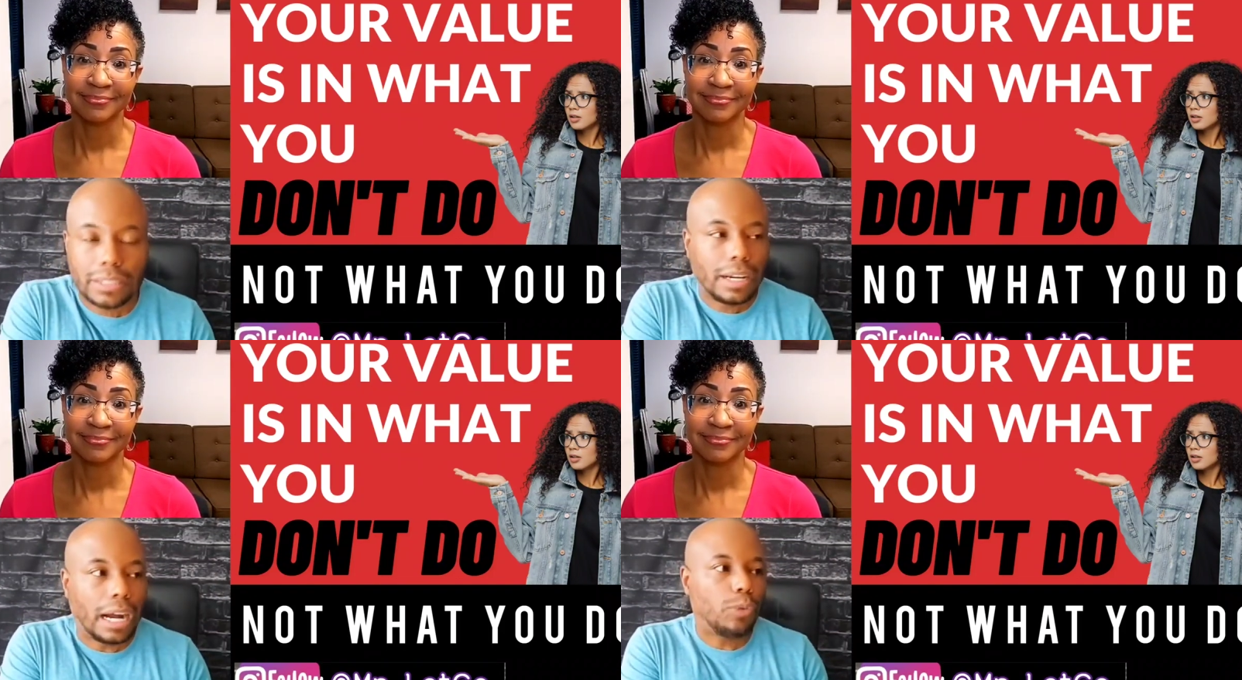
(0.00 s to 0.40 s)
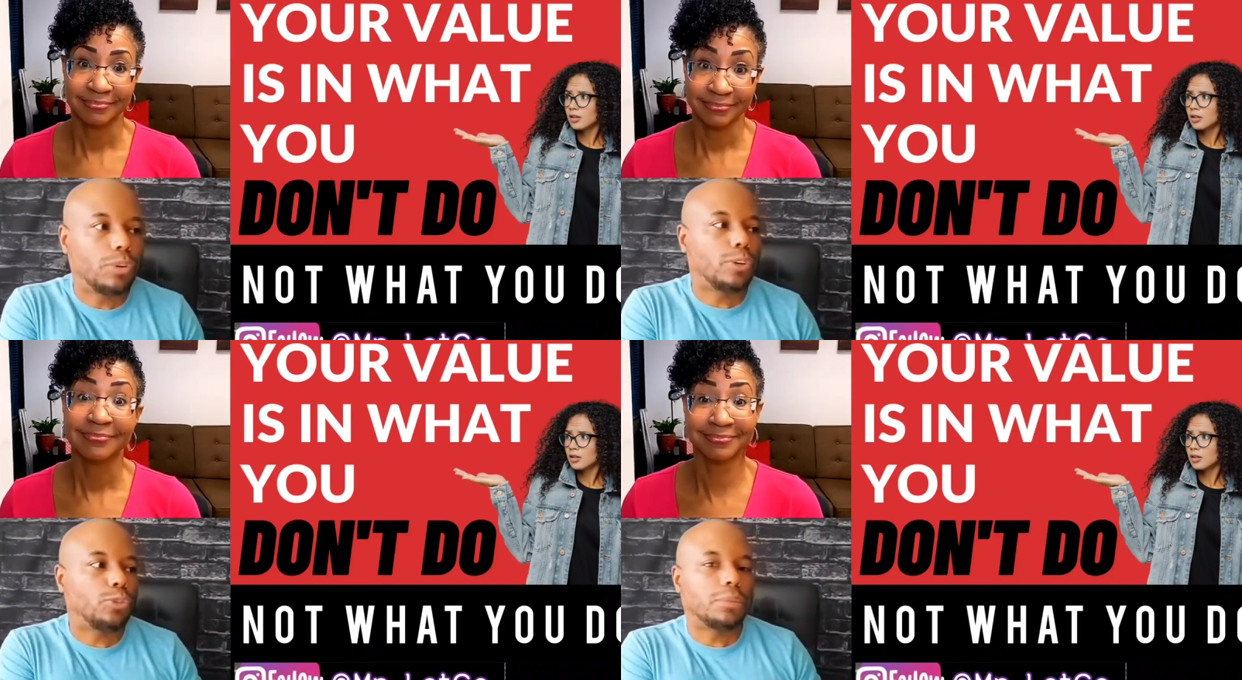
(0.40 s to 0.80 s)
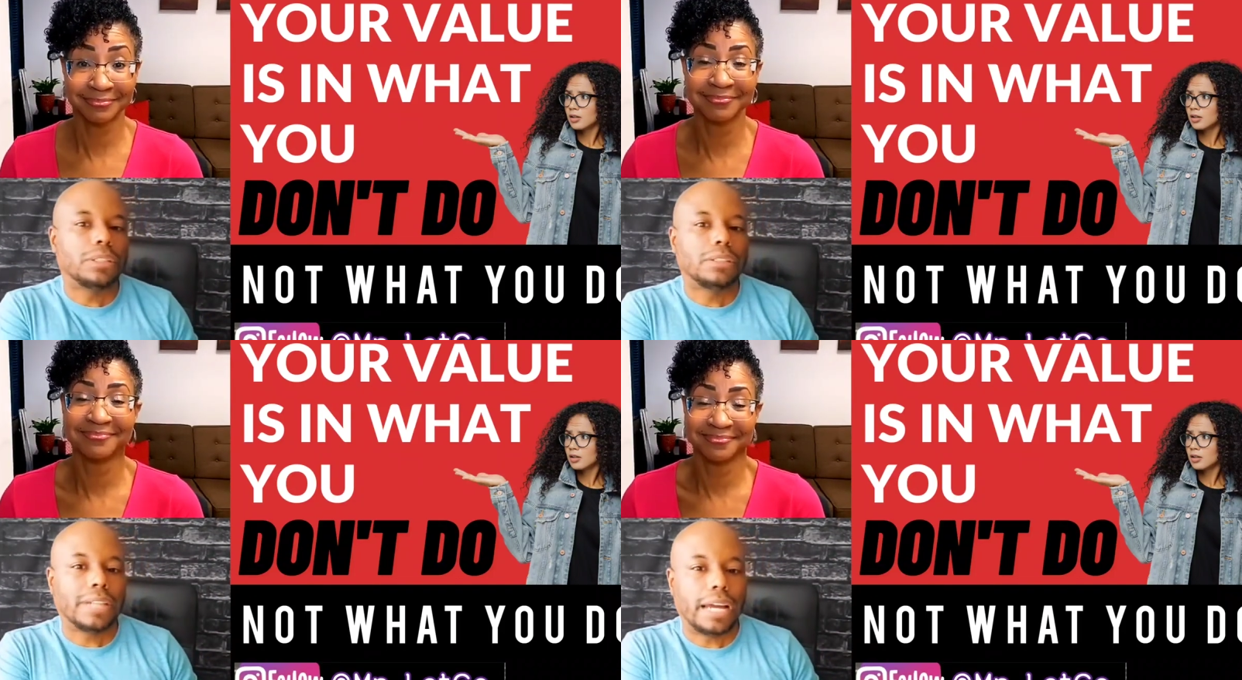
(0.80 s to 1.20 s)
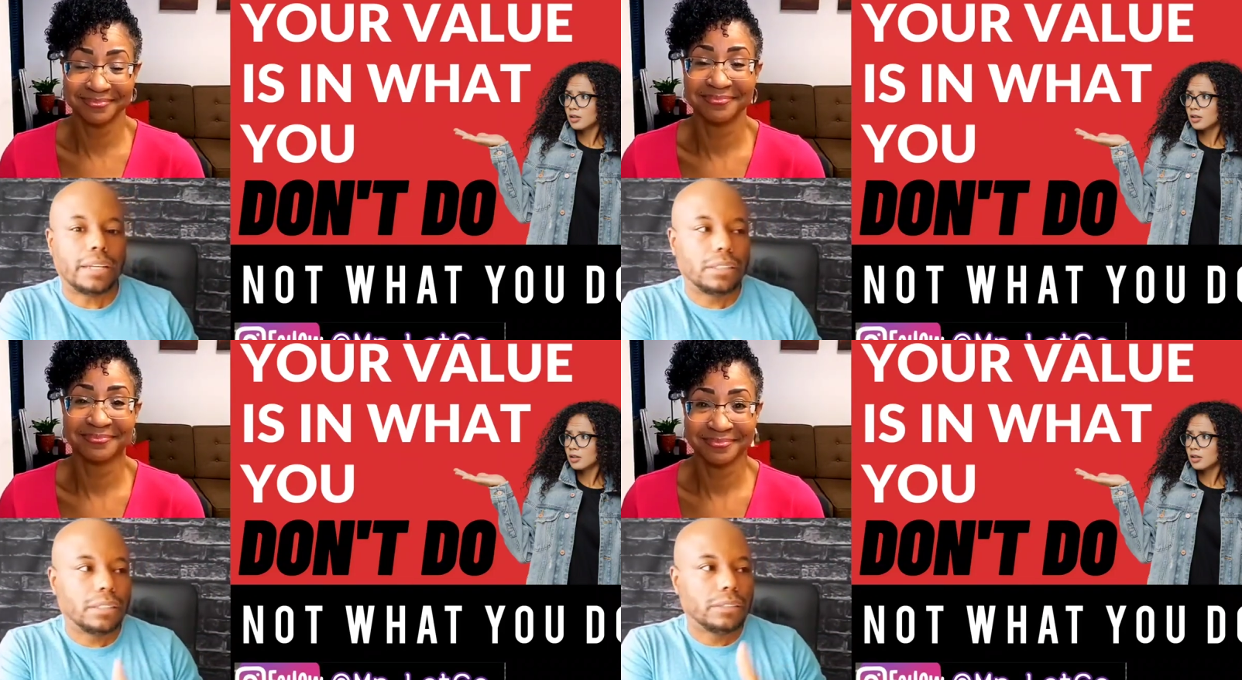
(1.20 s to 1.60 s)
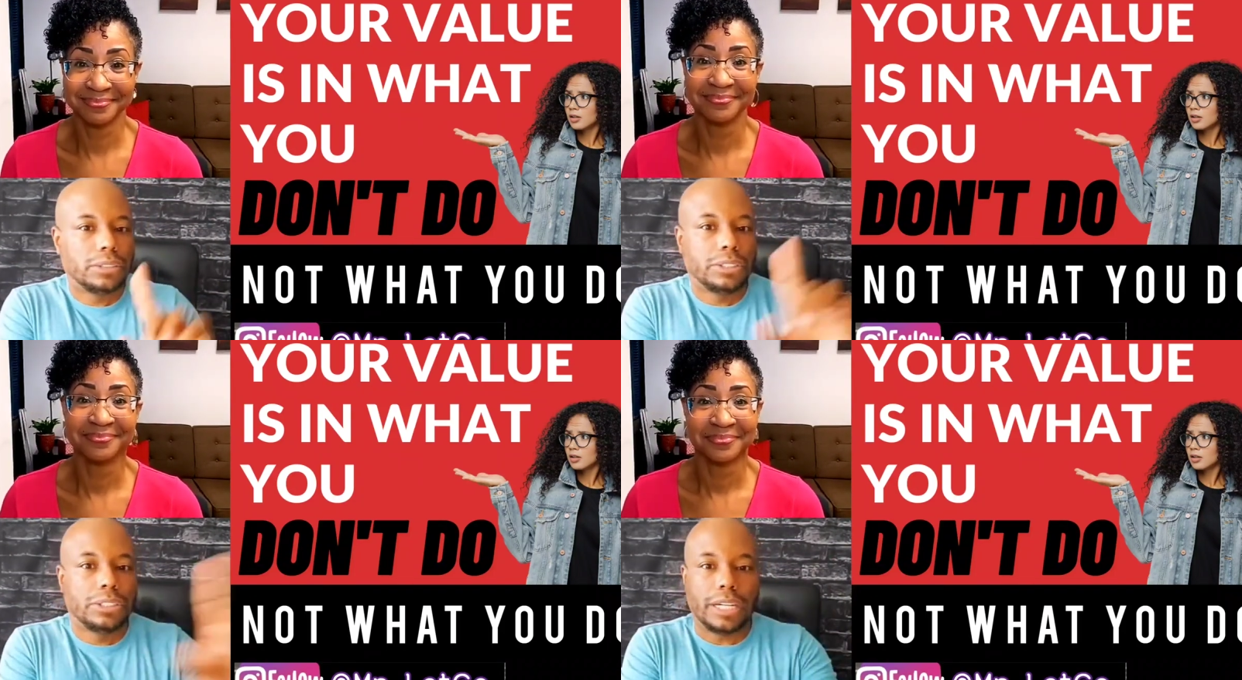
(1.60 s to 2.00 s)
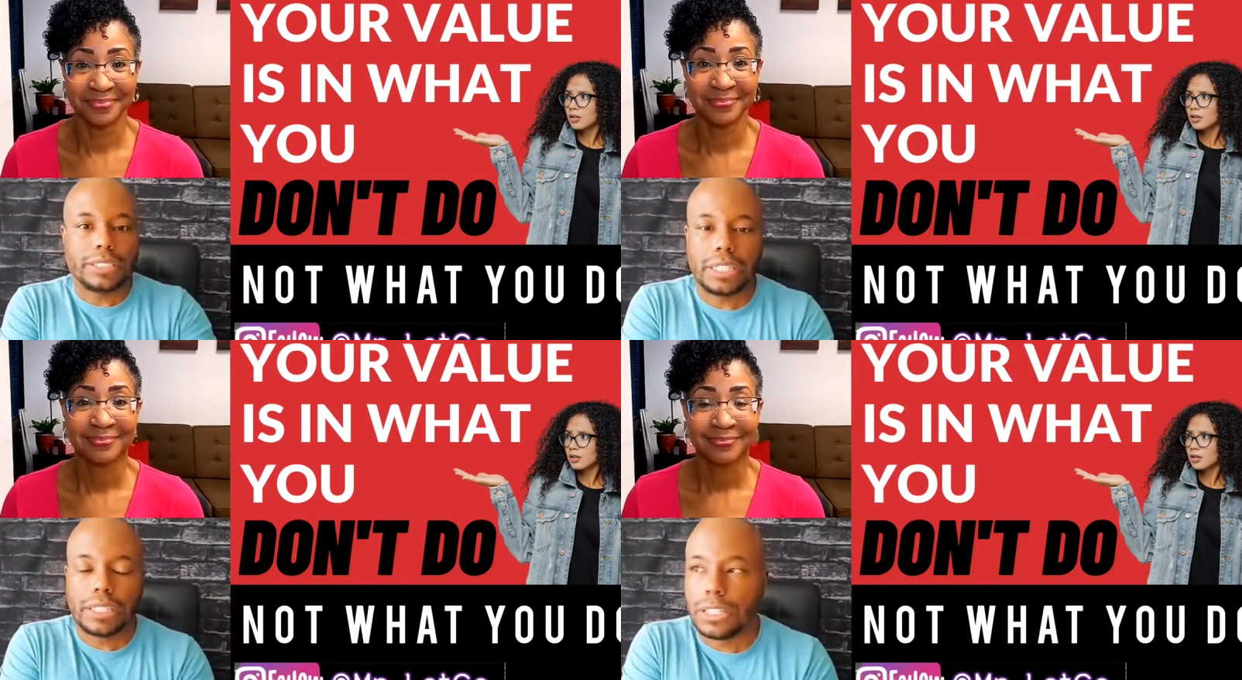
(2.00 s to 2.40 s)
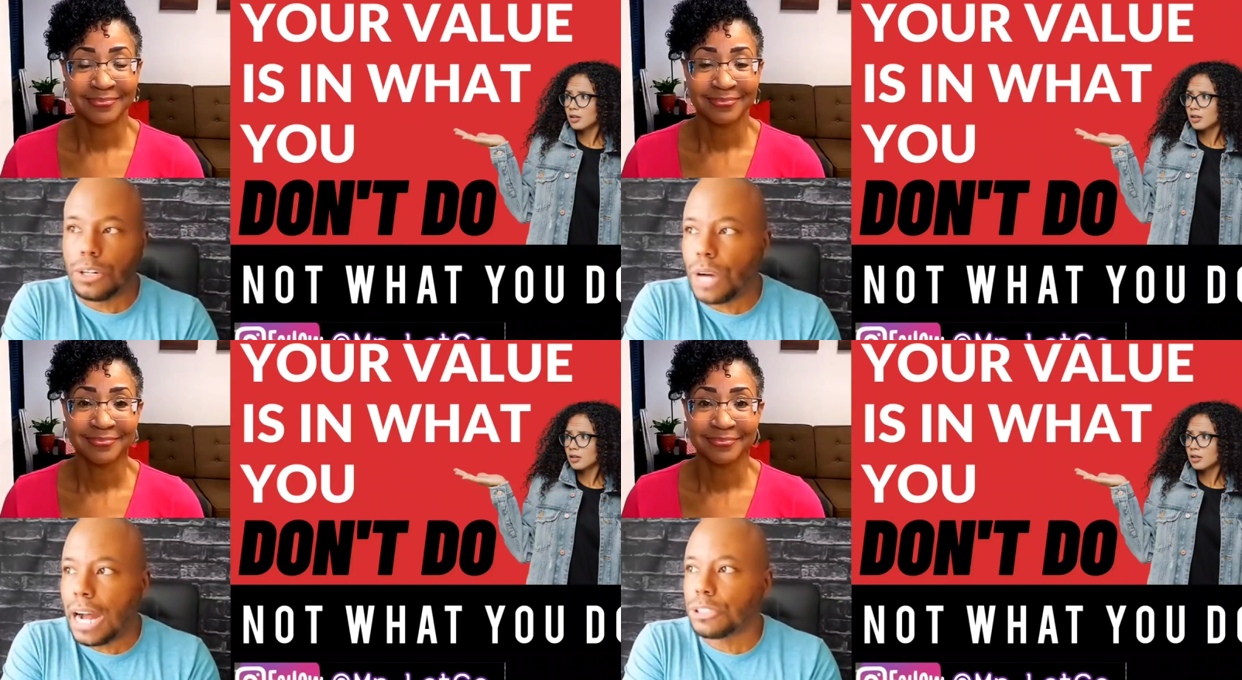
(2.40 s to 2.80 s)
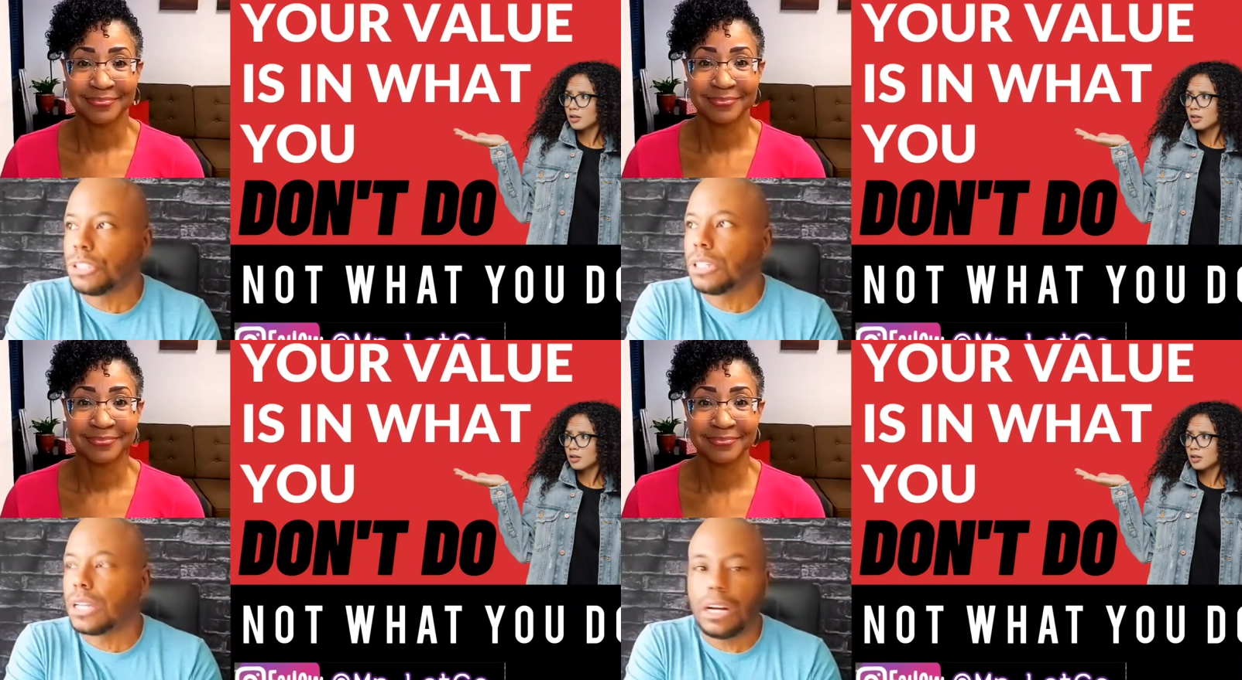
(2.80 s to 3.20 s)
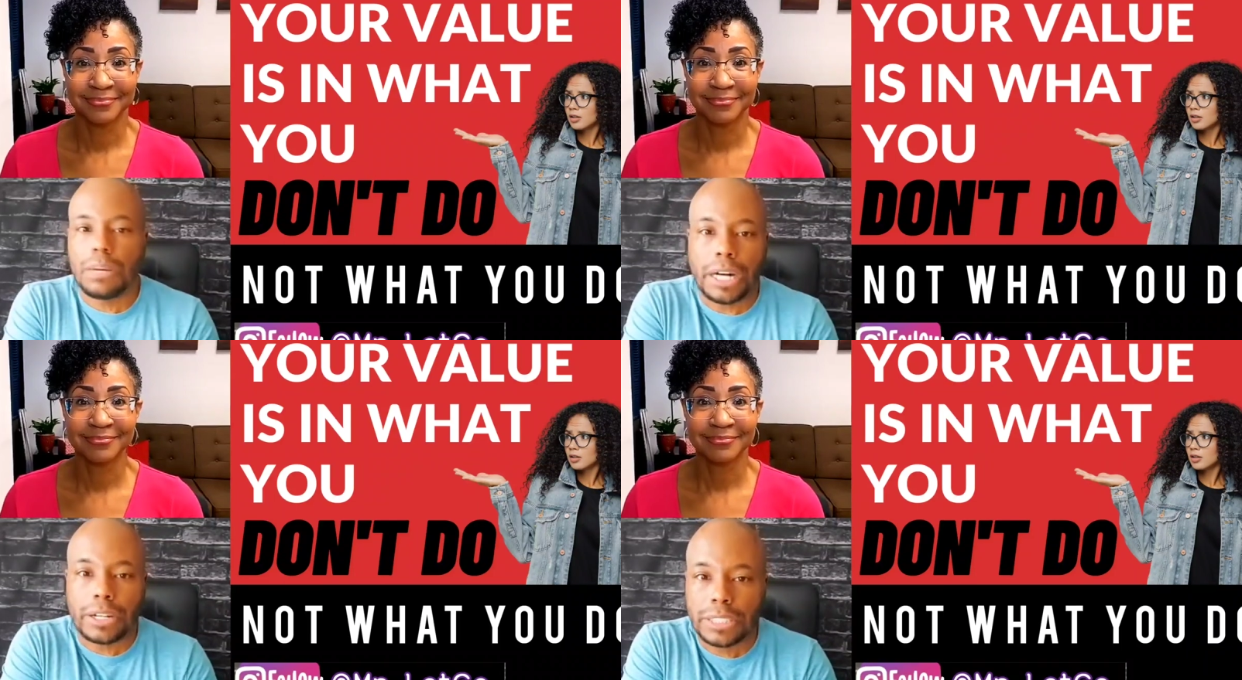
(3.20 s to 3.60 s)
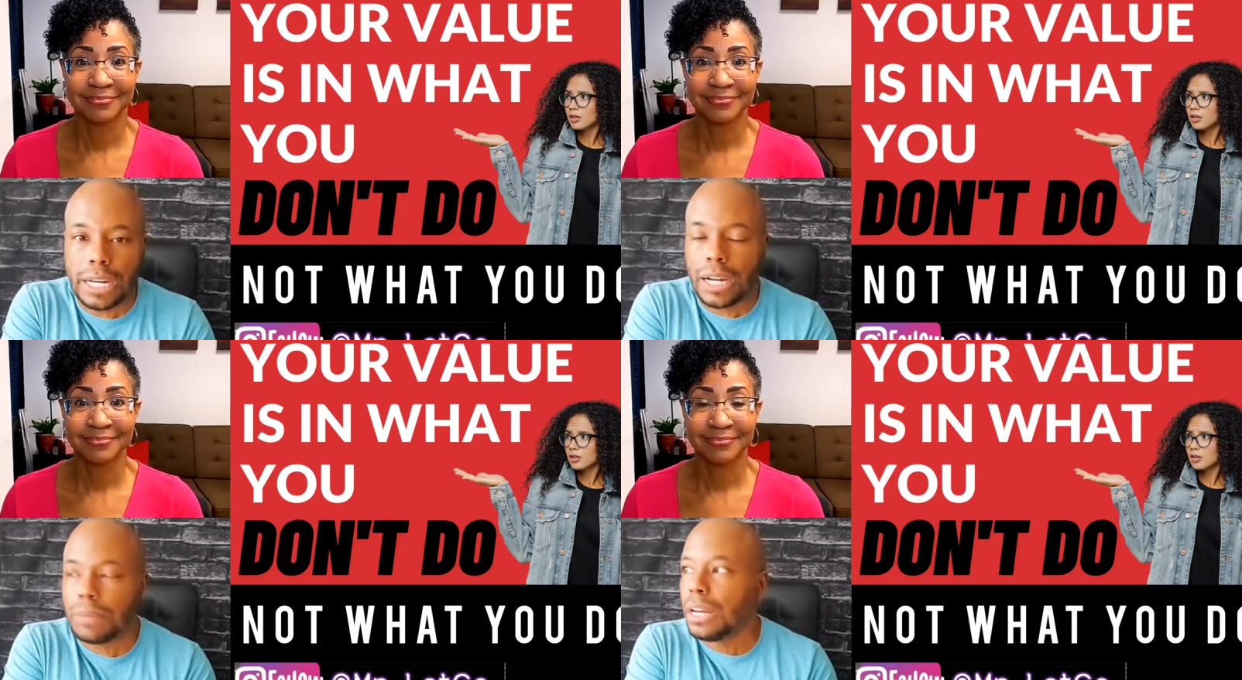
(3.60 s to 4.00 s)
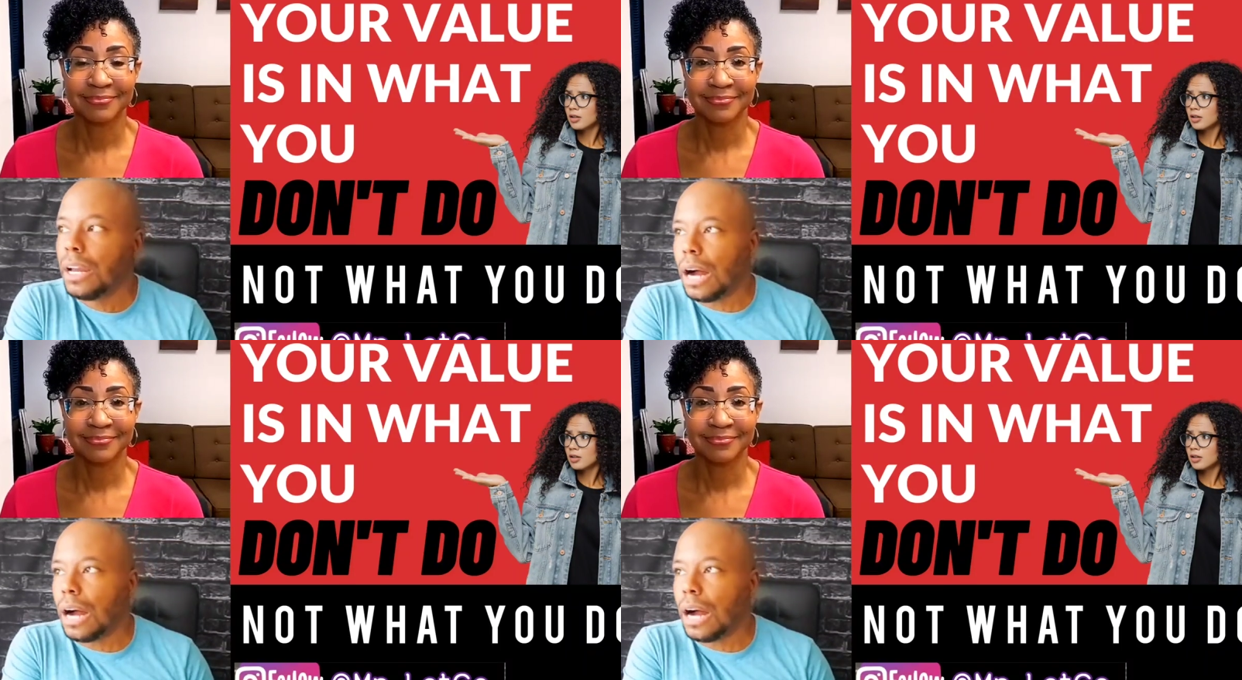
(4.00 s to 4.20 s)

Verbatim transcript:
Speaker 1: I want a woman that doesn't go out to the club all the time.